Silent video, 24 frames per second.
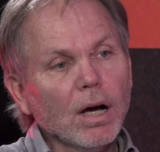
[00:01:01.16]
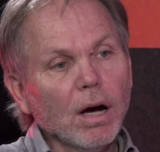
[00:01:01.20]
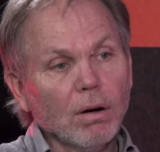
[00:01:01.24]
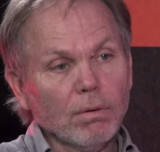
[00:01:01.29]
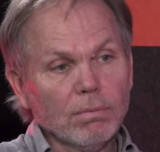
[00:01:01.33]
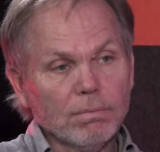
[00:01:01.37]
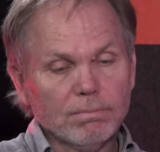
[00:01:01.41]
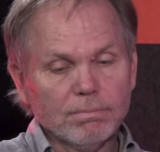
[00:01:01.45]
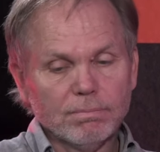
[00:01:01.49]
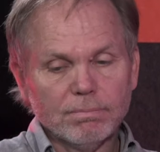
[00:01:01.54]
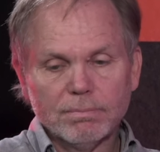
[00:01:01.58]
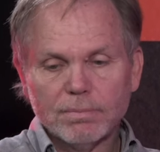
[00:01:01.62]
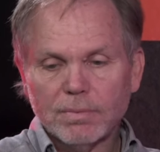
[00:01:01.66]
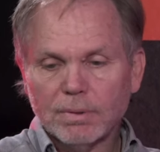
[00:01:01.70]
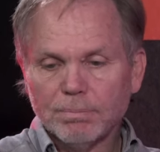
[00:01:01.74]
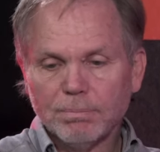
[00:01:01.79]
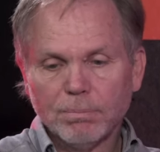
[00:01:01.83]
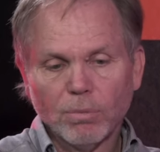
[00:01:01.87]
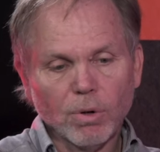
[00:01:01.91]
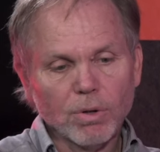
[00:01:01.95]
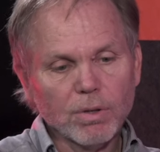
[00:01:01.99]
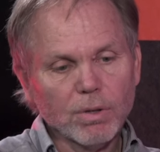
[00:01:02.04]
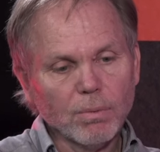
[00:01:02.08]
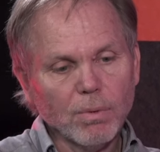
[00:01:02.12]
Oh,
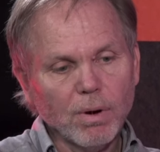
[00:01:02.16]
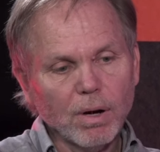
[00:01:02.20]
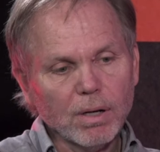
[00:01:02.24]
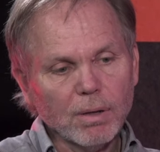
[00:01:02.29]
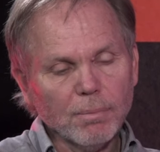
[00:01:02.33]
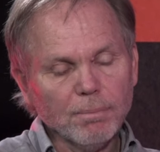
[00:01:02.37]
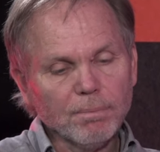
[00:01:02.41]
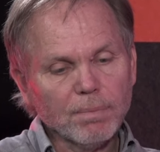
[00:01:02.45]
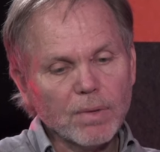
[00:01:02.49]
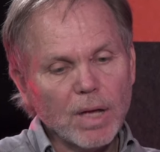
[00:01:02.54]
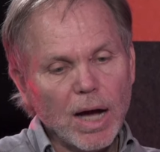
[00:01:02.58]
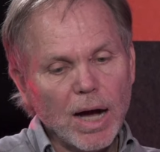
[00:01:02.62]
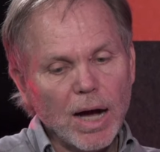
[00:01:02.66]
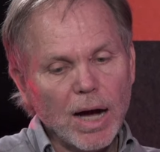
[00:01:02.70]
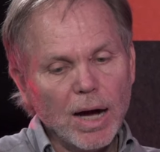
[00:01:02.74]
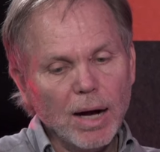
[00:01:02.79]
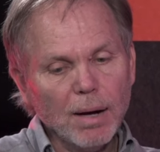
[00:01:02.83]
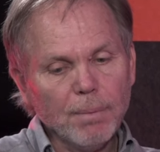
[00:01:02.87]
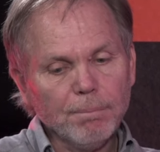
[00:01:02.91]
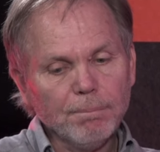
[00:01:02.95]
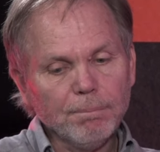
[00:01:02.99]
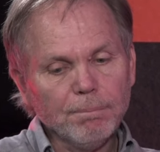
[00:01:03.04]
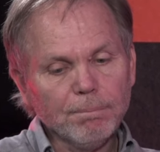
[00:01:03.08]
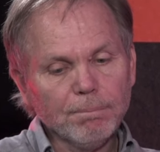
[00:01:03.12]
more than welcome.
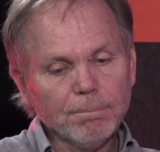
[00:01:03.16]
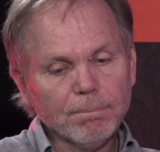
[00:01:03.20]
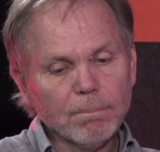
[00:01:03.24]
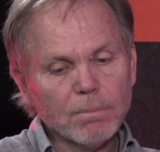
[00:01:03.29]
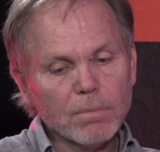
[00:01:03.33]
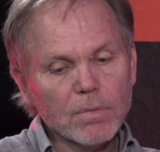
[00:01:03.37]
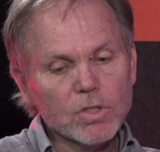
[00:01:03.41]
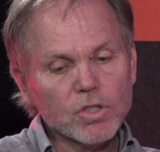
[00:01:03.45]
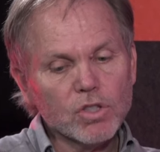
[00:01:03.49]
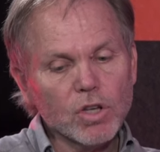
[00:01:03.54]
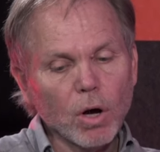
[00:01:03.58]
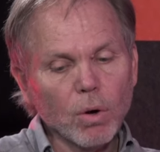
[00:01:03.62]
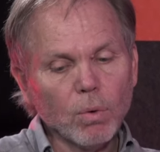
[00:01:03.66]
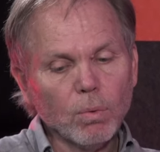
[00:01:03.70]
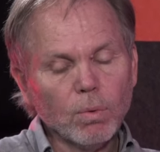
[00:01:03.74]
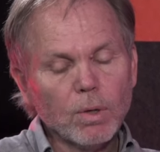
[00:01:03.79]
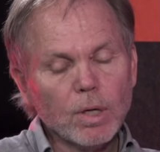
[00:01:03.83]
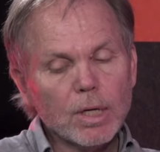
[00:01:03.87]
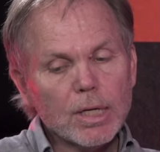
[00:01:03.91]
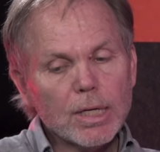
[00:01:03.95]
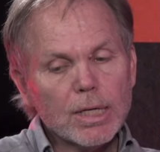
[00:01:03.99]
Yeah.